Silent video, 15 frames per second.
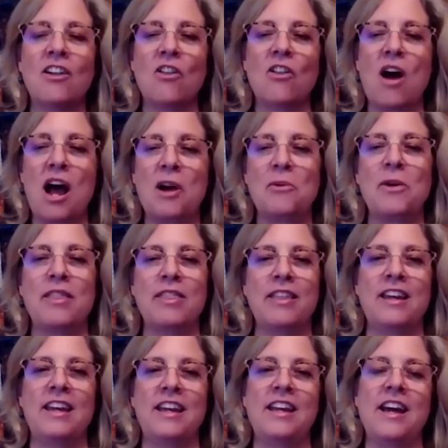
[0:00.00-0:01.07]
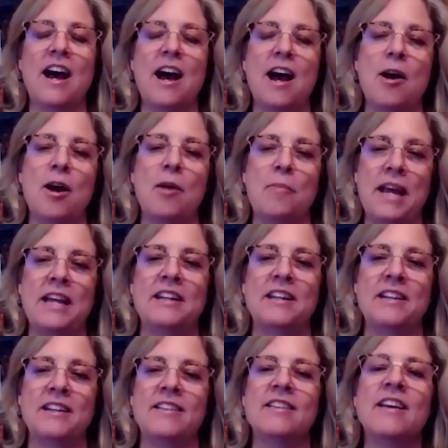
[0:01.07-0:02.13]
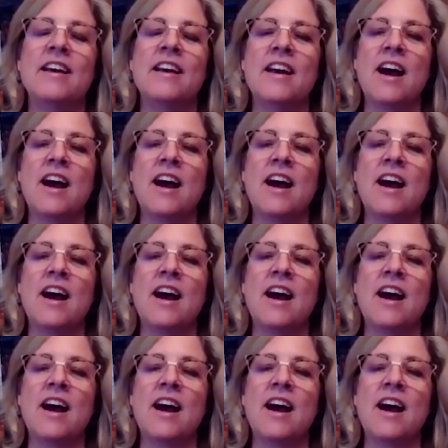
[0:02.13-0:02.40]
along with the uh, abandoned